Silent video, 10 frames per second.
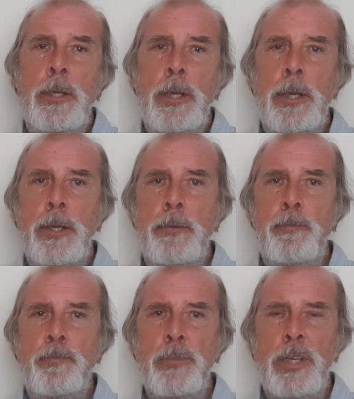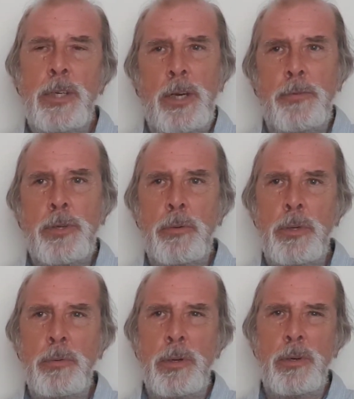And then after a
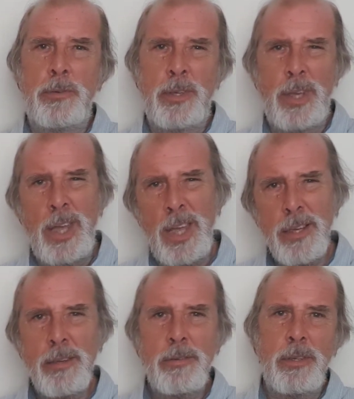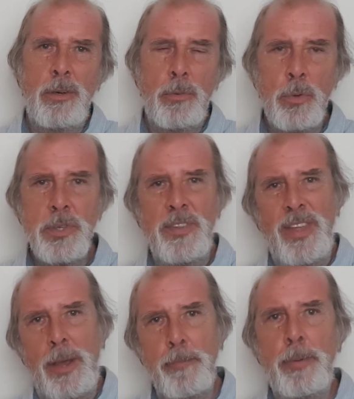wee while, I think, you know, it wasn't
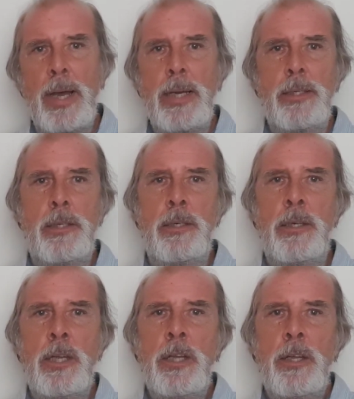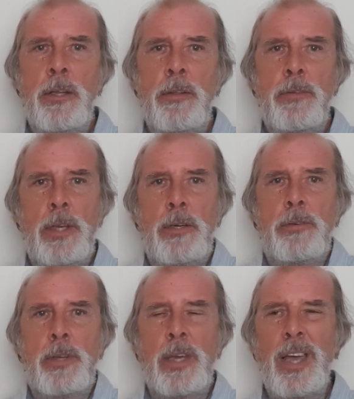that bad. And then I
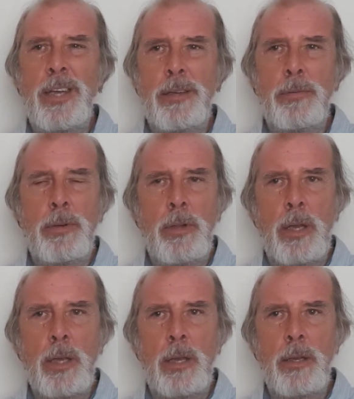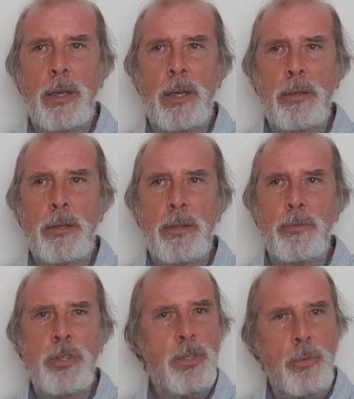think, well, I
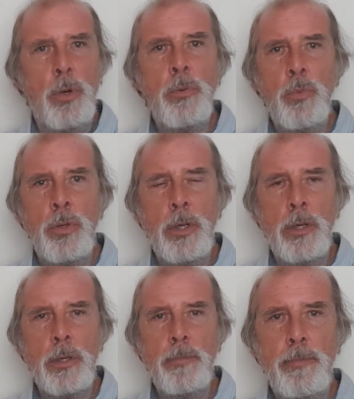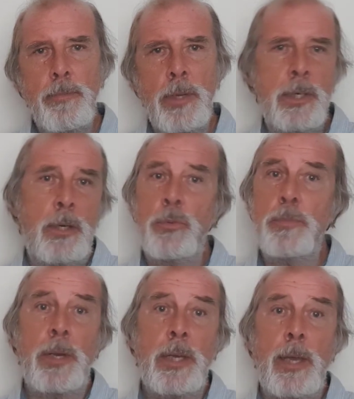just the one won't hurt. And then it was
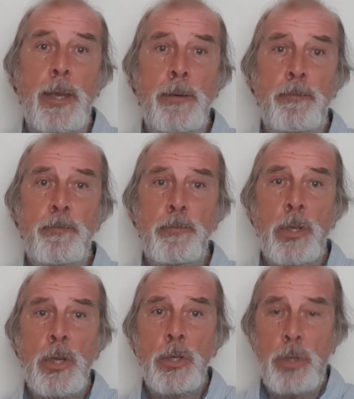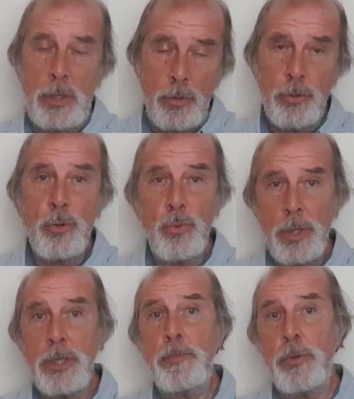back again. So I go through
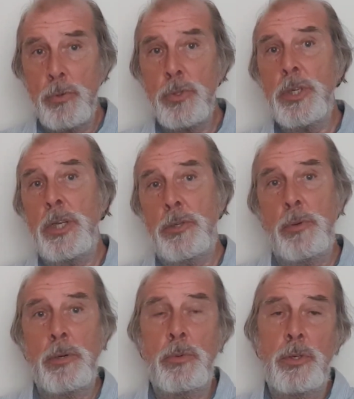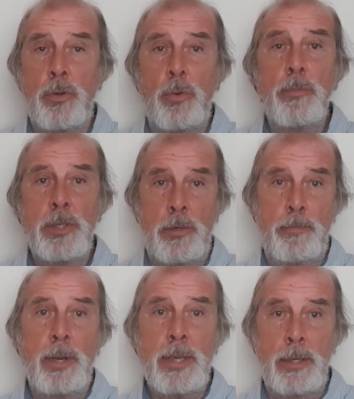this process where I would talk myself
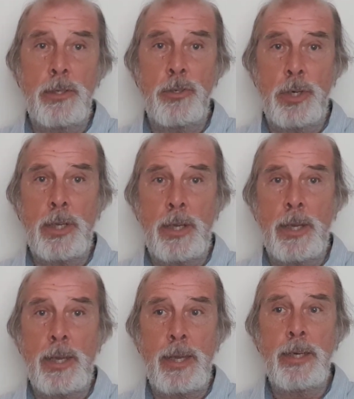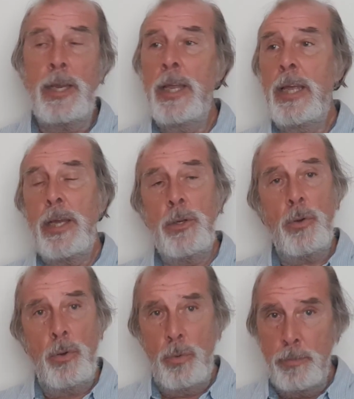back into drinking again. And the
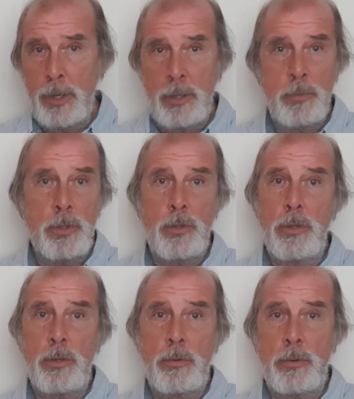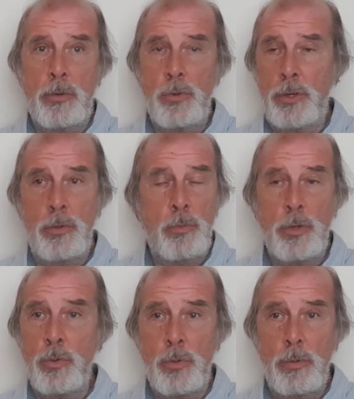whole merry would go round, would
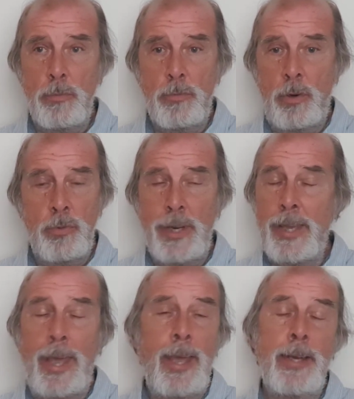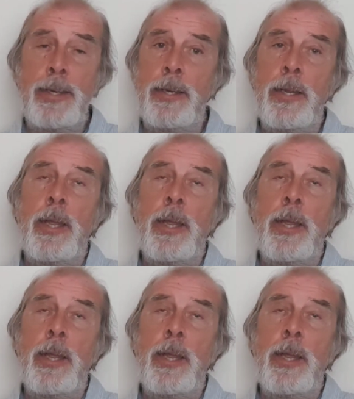go round again.